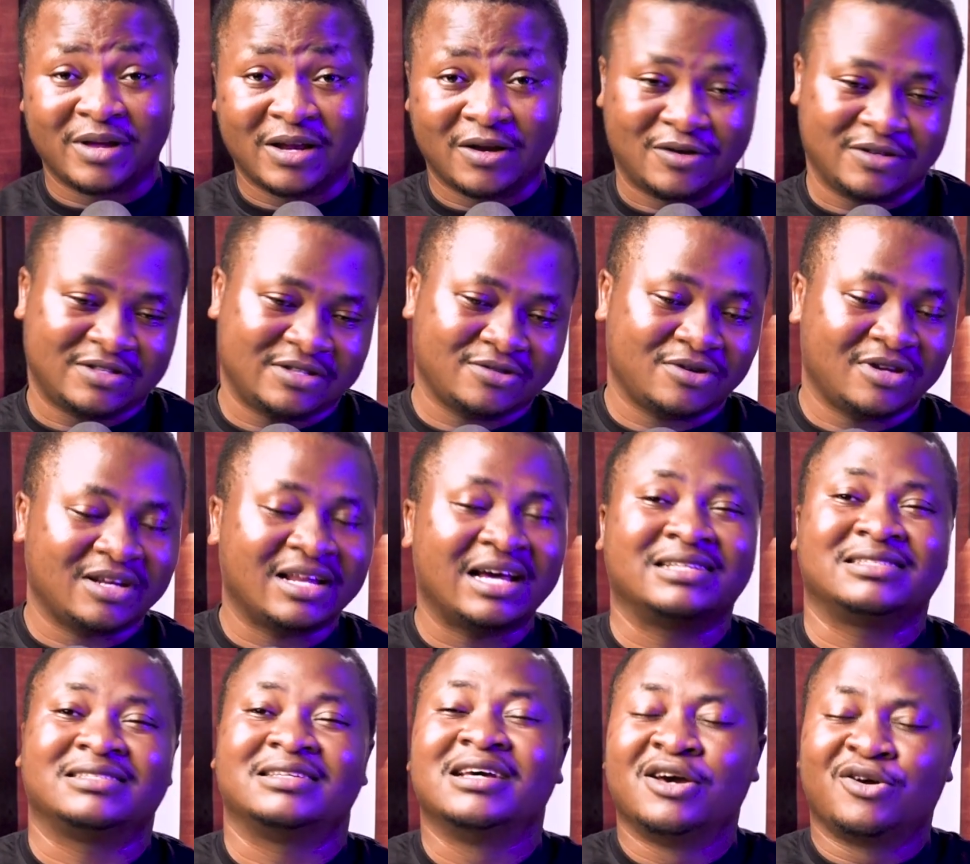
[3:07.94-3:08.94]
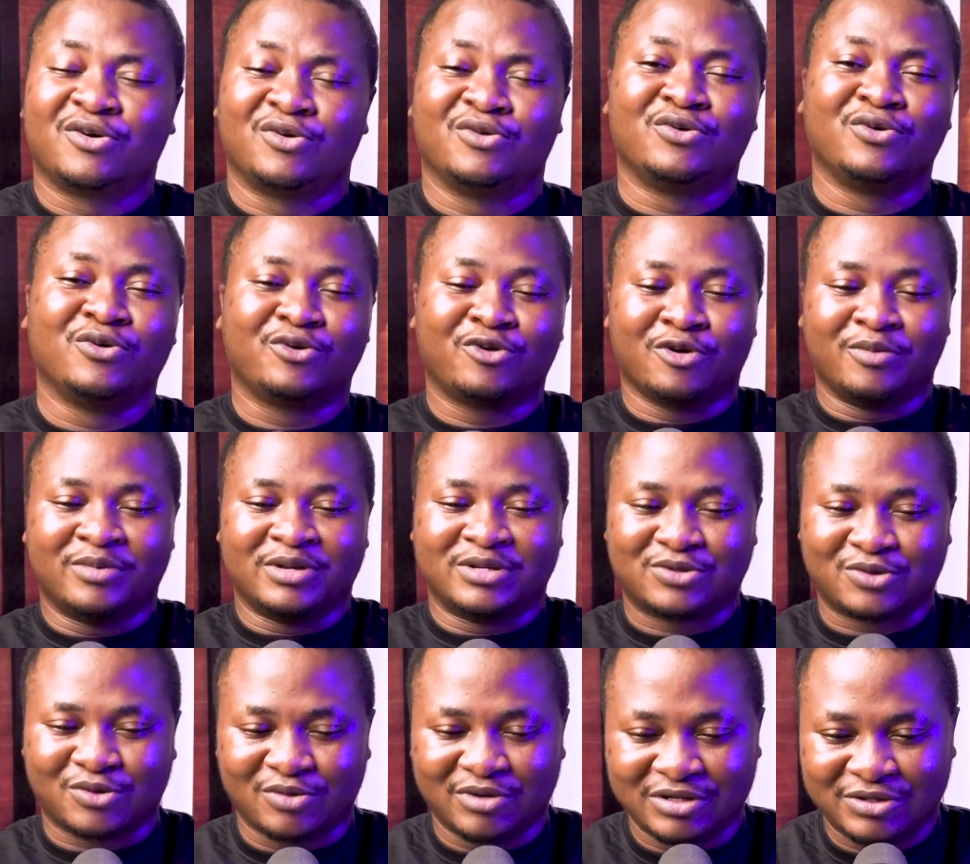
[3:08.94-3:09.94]
a lot. Not that Google Chrome
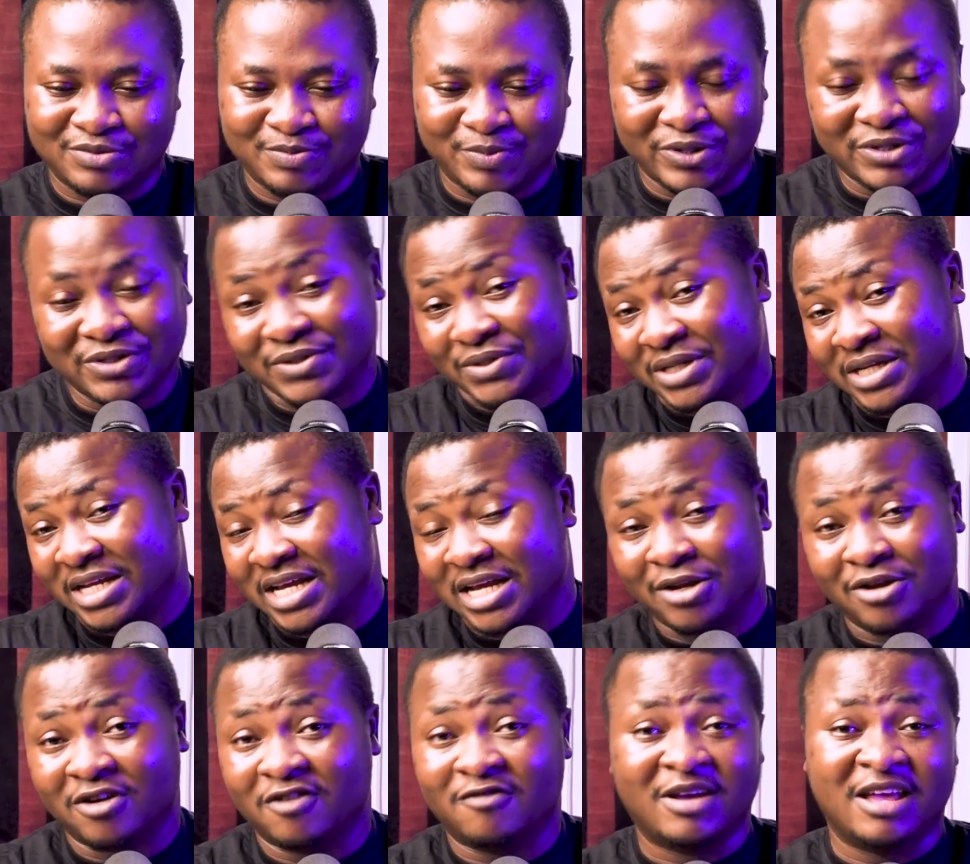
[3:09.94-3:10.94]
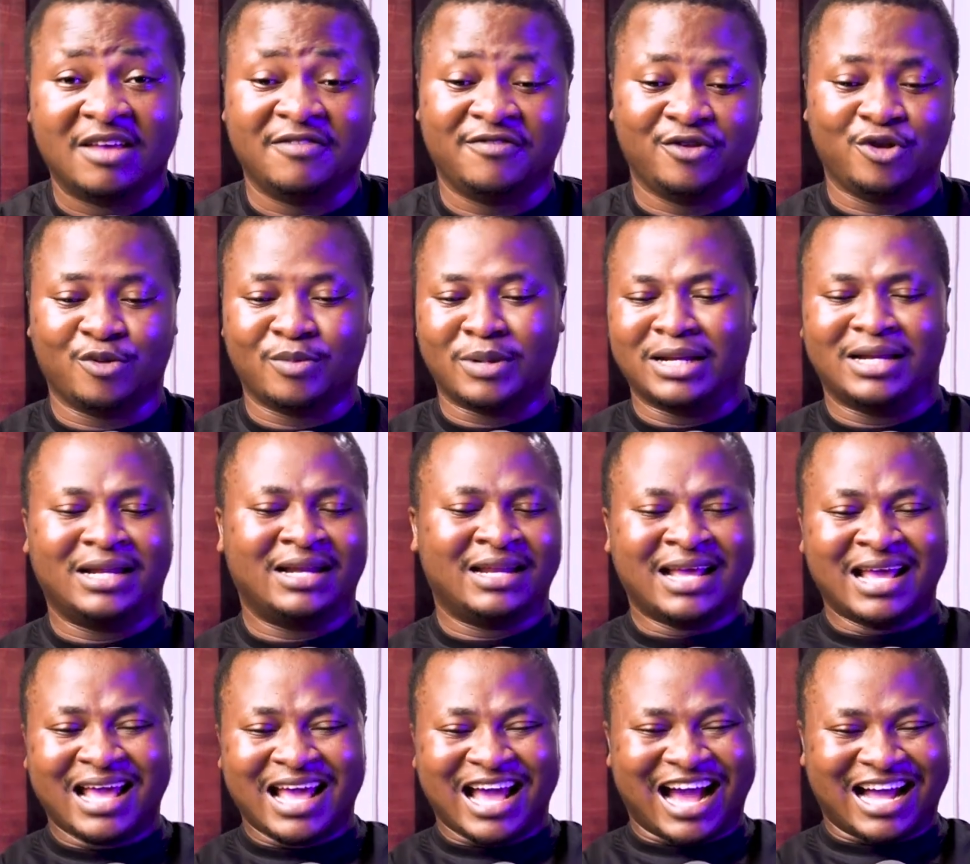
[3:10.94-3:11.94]
is sponsoring any of my video, but then
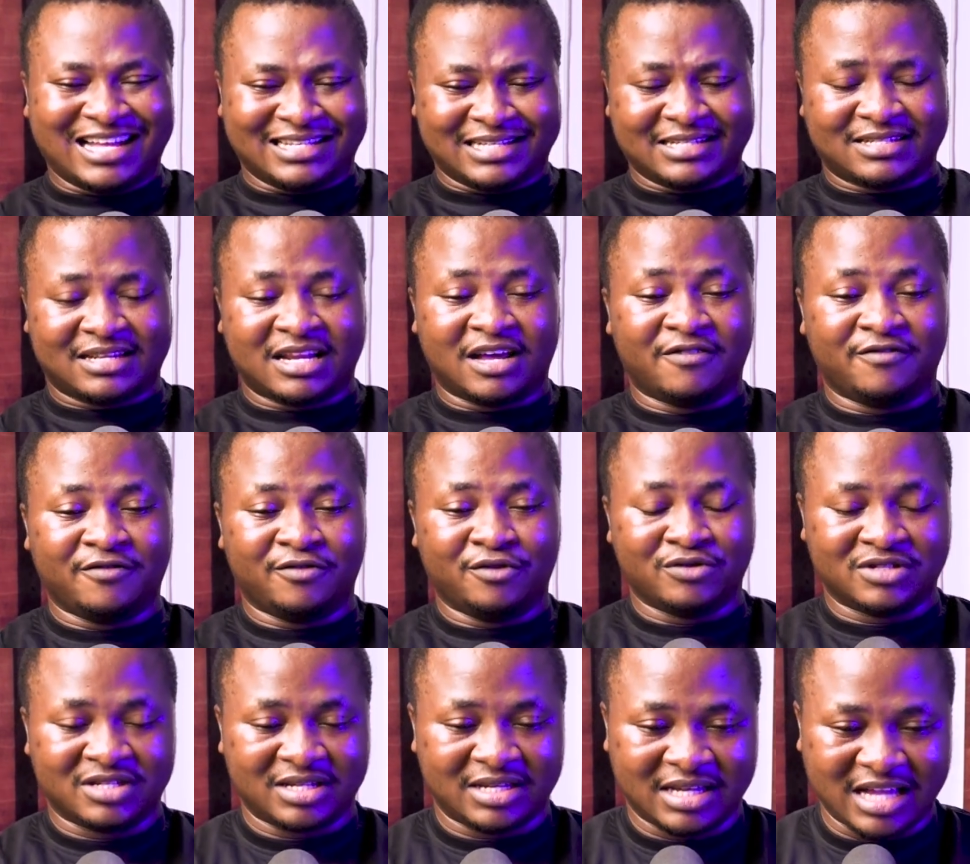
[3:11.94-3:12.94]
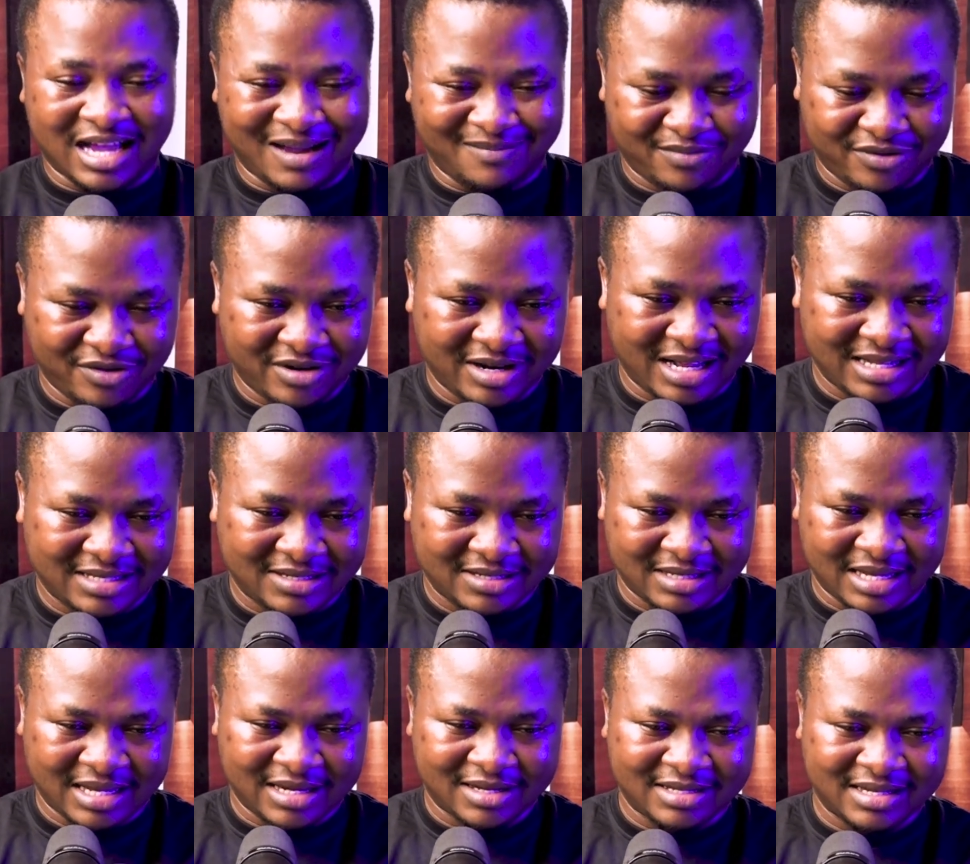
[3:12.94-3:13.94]
I just love using their products.
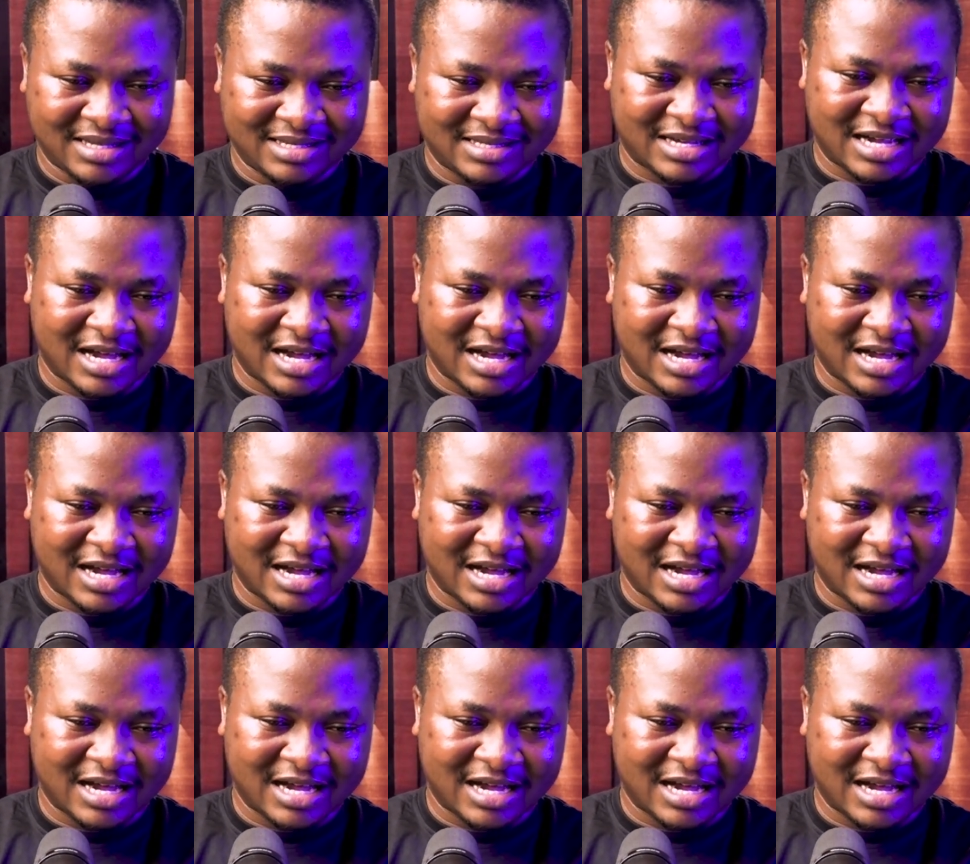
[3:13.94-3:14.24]
Then you just